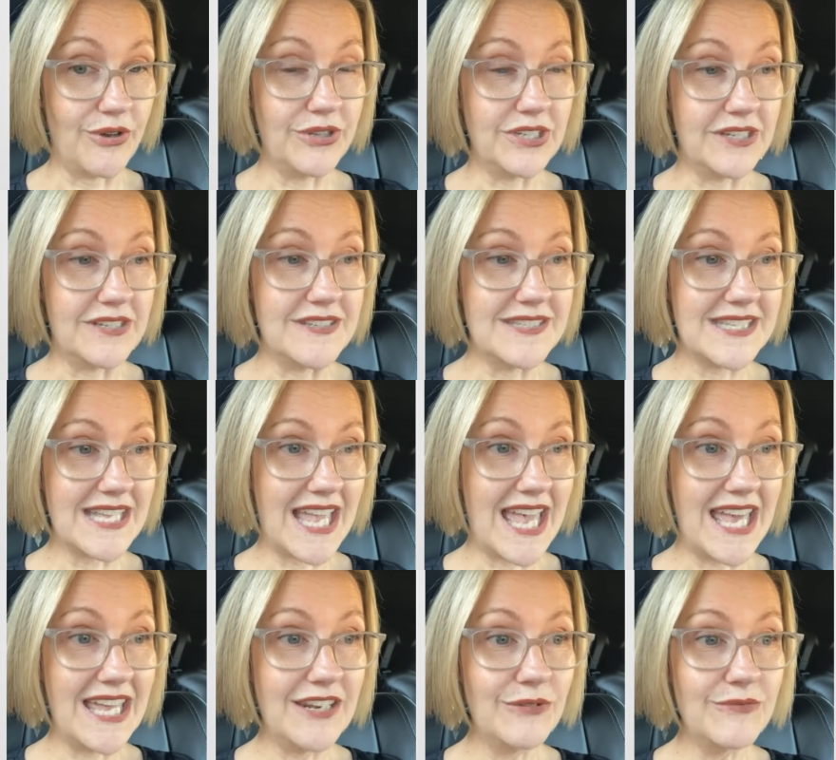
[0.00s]
owners,
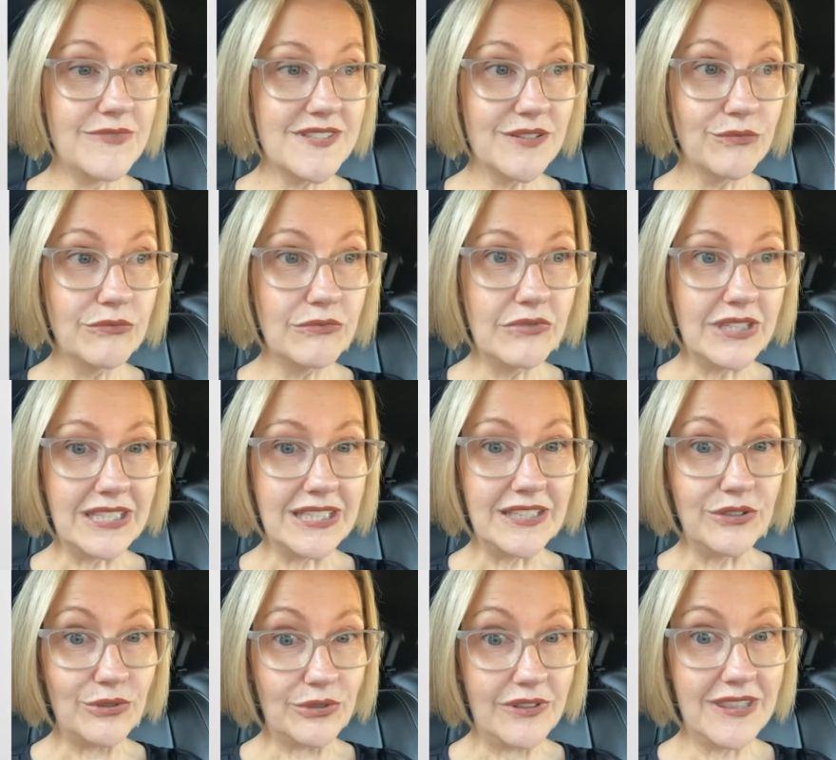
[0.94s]
and it was a
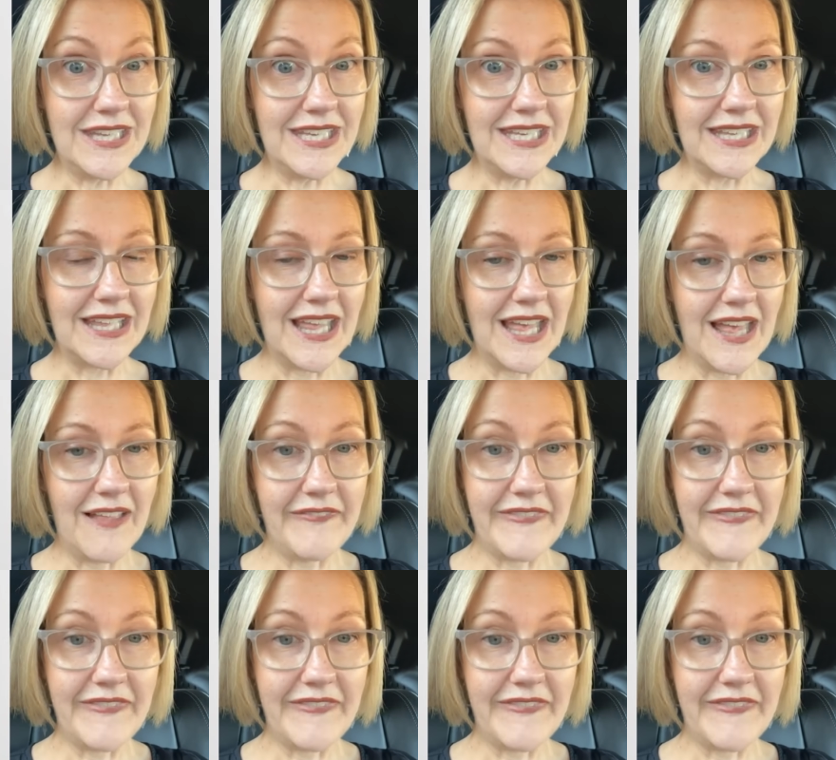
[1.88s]
really good thing.